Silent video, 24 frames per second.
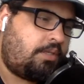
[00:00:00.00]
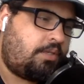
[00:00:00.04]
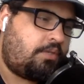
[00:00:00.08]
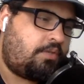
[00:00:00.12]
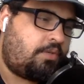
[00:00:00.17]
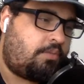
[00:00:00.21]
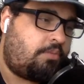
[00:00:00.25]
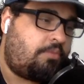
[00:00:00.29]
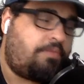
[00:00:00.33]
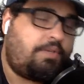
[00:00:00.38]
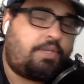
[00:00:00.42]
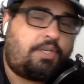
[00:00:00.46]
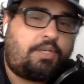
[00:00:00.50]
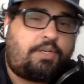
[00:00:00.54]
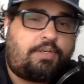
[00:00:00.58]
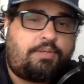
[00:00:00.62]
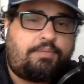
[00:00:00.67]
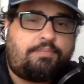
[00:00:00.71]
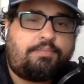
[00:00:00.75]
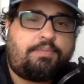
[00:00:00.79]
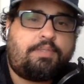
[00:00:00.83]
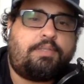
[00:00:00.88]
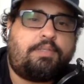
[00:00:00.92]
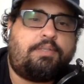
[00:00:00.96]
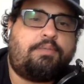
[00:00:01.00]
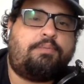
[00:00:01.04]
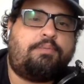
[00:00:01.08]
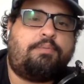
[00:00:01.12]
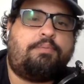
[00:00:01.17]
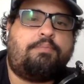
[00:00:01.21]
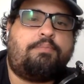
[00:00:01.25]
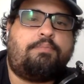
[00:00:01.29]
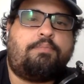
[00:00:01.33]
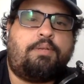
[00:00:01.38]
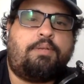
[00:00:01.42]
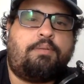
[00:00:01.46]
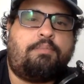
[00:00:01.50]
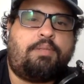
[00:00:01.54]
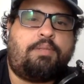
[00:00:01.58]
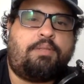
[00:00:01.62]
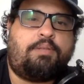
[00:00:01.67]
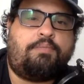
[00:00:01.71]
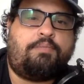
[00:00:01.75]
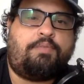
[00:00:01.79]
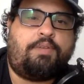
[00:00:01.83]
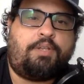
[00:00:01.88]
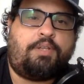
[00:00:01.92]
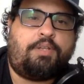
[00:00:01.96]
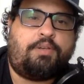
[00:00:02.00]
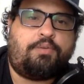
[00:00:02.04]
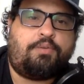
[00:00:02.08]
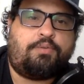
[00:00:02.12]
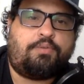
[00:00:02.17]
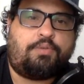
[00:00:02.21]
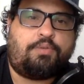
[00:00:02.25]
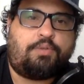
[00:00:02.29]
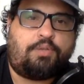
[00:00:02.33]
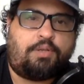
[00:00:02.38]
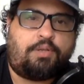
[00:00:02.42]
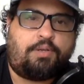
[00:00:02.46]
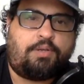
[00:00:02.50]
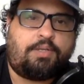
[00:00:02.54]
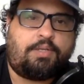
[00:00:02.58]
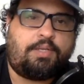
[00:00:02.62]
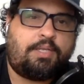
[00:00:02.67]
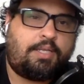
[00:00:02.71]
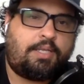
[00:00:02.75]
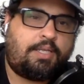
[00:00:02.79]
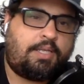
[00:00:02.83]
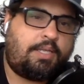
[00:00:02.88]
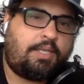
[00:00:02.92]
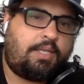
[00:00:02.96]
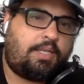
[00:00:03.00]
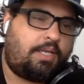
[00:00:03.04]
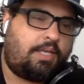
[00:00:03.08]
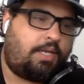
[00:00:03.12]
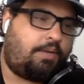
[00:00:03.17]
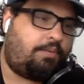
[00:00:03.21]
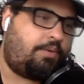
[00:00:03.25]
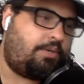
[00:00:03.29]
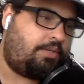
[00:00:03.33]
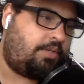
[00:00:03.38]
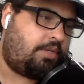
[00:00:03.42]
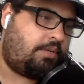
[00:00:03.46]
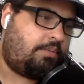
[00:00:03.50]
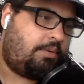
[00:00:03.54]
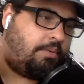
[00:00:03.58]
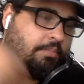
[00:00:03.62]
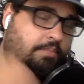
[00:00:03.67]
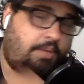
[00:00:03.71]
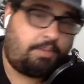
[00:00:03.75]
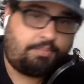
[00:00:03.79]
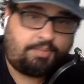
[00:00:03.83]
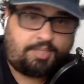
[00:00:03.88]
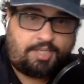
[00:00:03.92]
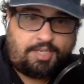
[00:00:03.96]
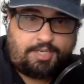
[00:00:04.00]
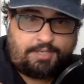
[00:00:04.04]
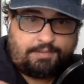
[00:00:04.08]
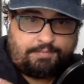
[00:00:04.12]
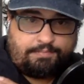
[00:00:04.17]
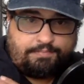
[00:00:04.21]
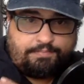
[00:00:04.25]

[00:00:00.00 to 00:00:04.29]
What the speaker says: So moving on, I don't want to make the video too long. I want to talk about Bob Dylan.